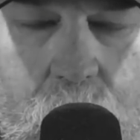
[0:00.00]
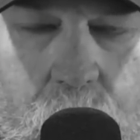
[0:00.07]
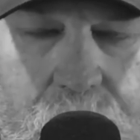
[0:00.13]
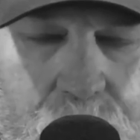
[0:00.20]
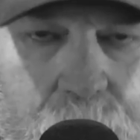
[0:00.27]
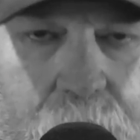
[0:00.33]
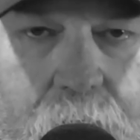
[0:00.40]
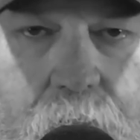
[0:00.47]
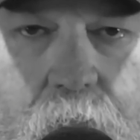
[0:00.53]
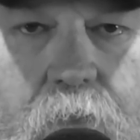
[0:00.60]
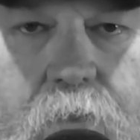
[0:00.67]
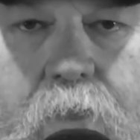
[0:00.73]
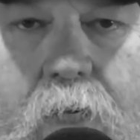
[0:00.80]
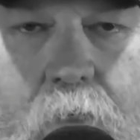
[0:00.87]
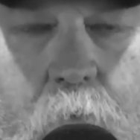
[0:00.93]
We drank all
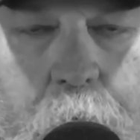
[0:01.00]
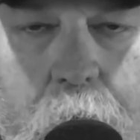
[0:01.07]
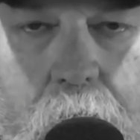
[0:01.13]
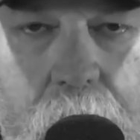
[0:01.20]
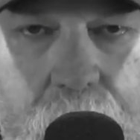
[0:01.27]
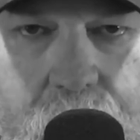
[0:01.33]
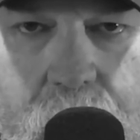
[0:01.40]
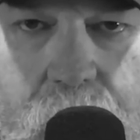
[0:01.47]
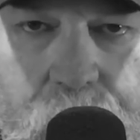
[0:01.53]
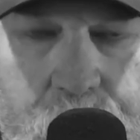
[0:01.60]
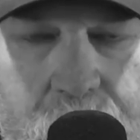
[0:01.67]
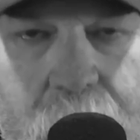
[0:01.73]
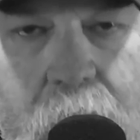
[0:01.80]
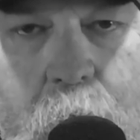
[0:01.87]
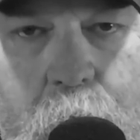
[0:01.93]
night and partied till
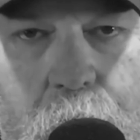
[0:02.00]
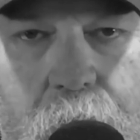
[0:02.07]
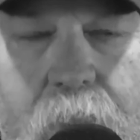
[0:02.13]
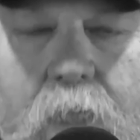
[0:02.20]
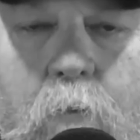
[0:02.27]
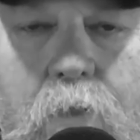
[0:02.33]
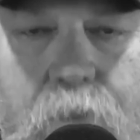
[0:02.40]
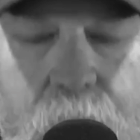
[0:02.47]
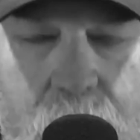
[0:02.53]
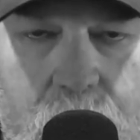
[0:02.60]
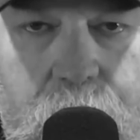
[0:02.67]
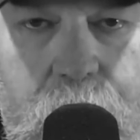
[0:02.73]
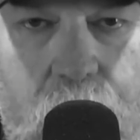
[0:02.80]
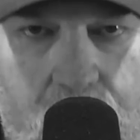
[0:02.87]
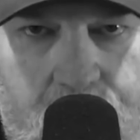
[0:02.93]
3 in the morning, and we still
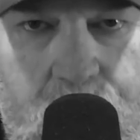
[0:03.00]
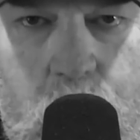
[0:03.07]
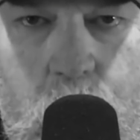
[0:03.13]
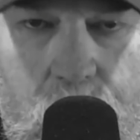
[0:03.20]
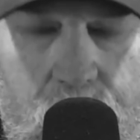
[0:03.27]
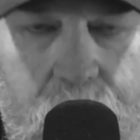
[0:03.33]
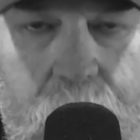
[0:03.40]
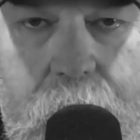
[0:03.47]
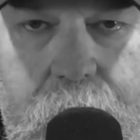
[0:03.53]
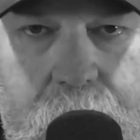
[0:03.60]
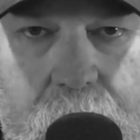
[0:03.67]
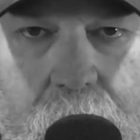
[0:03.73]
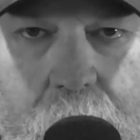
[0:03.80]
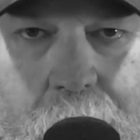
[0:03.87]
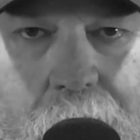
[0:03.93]
showed up for work on
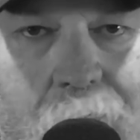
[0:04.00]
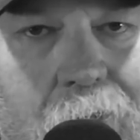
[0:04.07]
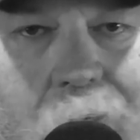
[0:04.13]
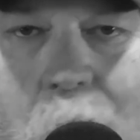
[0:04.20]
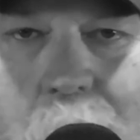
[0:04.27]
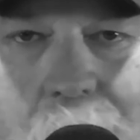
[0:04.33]
time. And we